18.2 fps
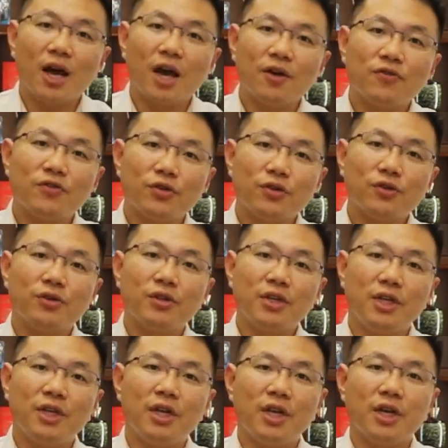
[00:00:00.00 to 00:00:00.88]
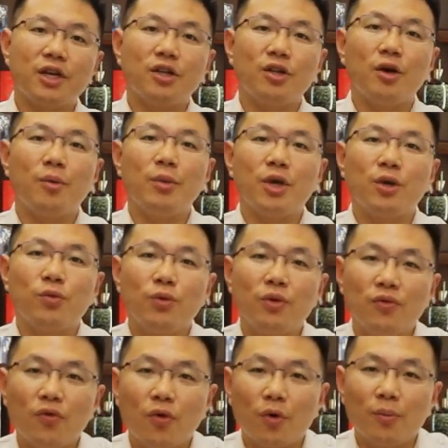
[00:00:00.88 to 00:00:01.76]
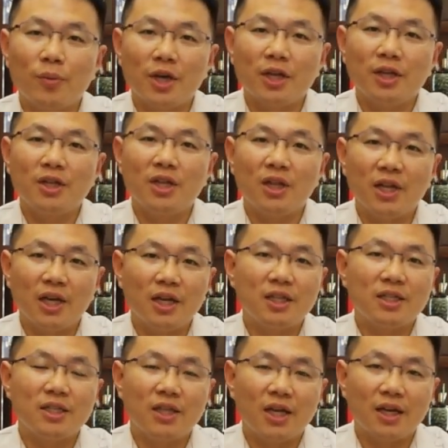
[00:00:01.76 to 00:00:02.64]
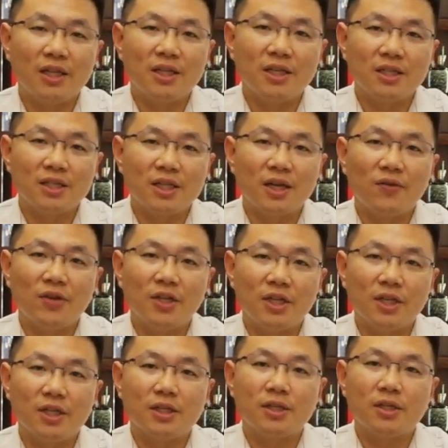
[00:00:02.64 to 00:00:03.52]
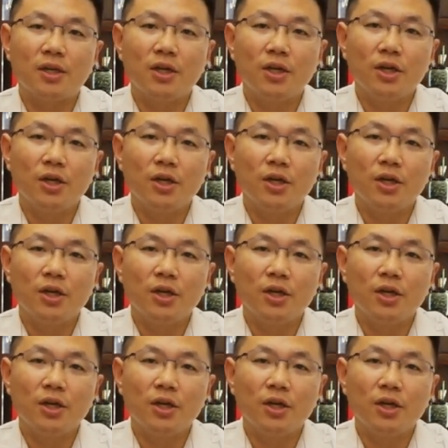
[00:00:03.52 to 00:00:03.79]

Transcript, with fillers: After the economic reform in the late 1970s,